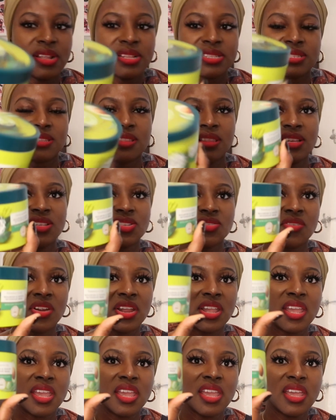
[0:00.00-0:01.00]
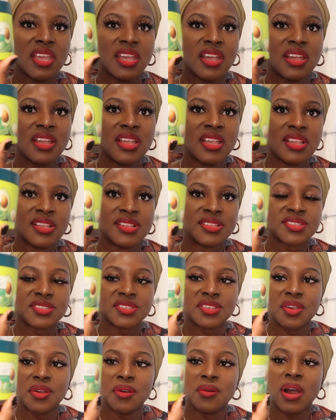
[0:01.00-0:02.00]
it's this right here.
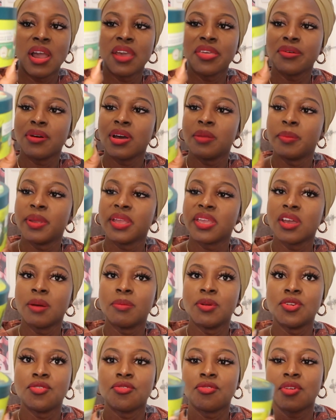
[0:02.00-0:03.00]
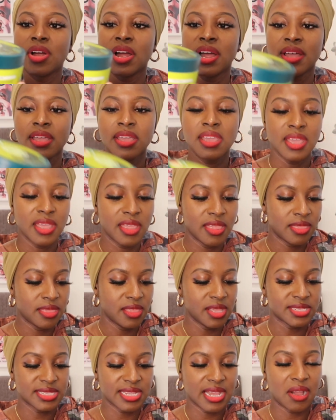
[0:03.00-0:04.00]
So I thought I'd pick it up and try
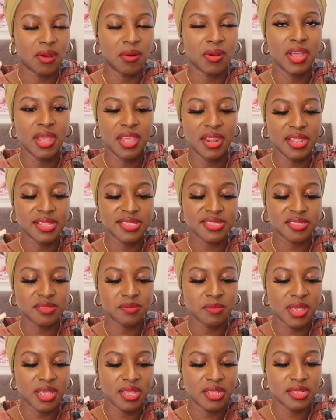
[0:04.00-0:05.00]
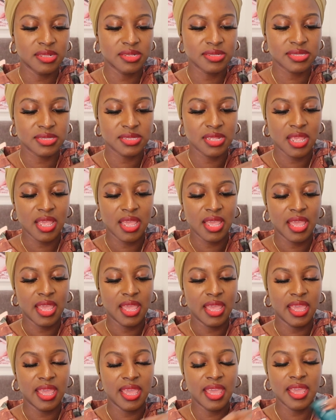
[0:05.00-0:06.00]
this out, and it smells
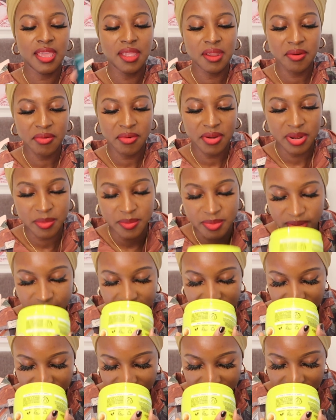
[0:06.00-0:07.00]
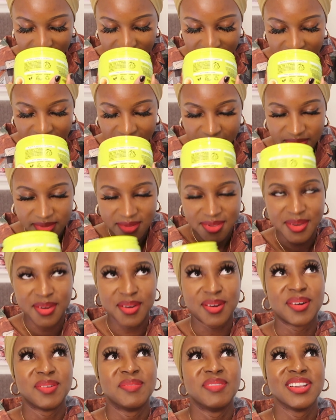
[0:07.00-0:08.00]
incredible.
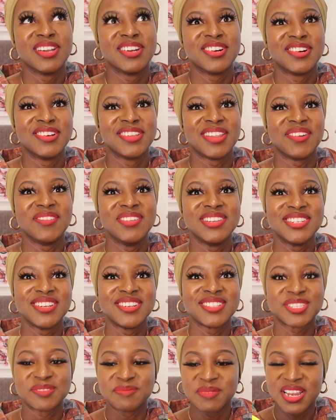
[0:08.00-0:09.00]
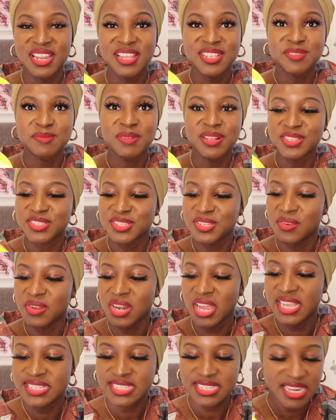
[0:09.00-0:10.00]
Oh my god, I wish you could smell it. It smells so
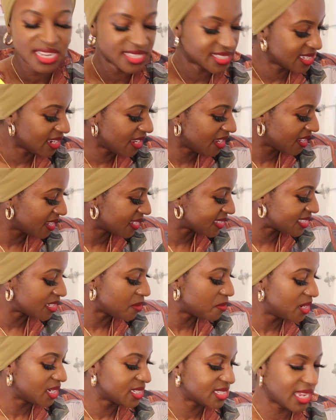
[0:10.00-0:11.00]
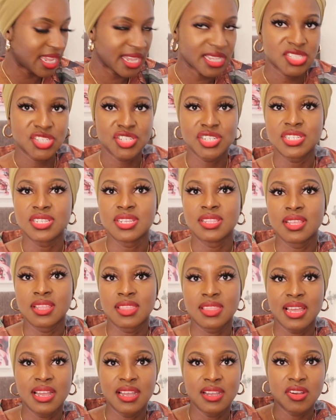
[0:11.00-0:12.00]
nice, and it's like a similar texture to the
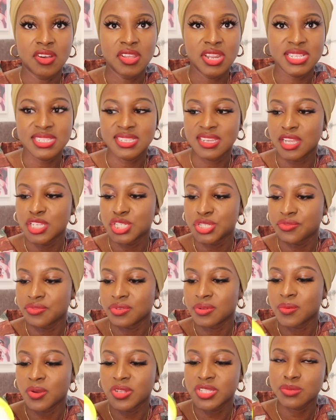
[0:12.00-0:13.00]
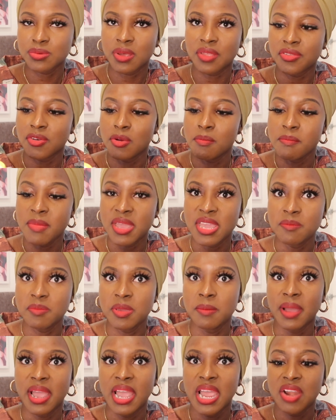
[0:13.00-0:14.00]
Thank God It's Natural one, so I thought
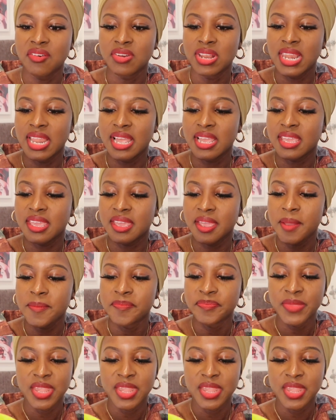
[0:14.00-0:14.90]
maybe my hair will like it.